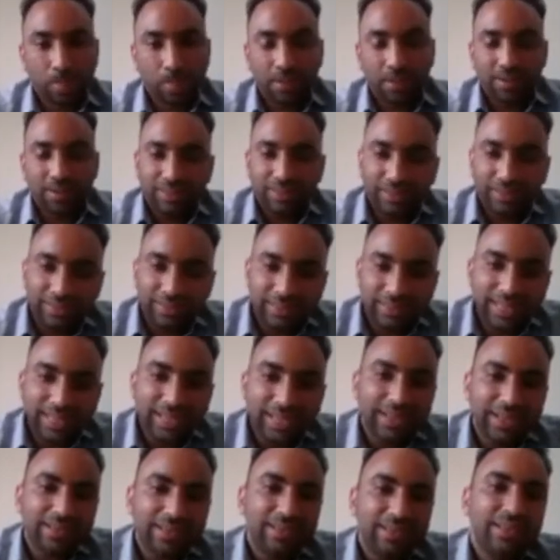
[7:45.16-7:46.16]

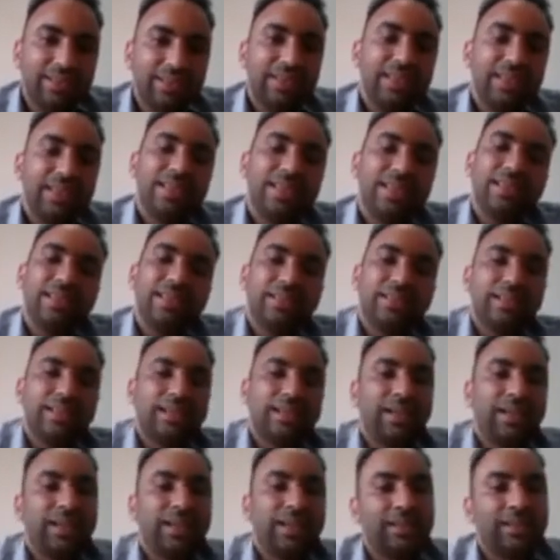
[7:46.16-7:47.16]
Then
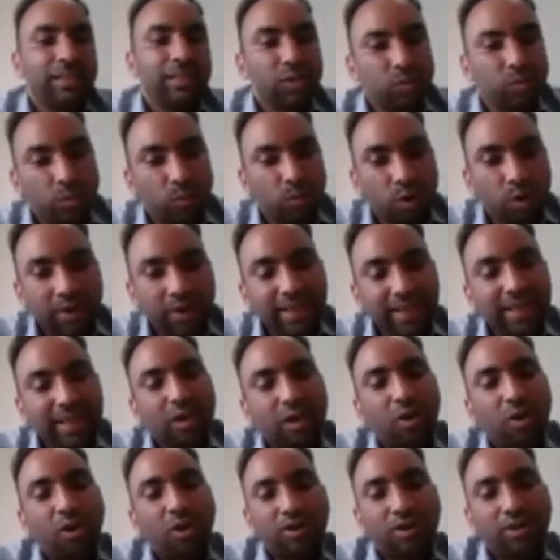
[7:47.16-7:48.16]
the spawning
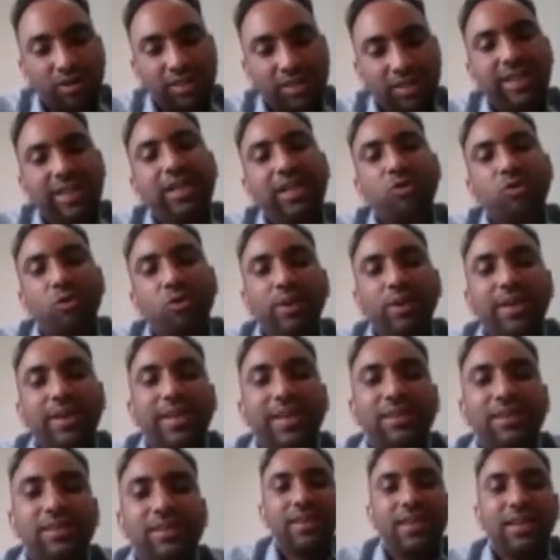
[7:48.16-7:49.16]
or seed sowing is
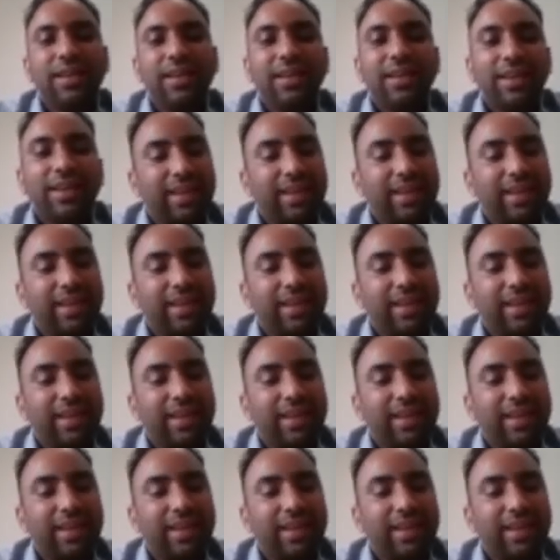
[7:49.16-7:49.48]
done,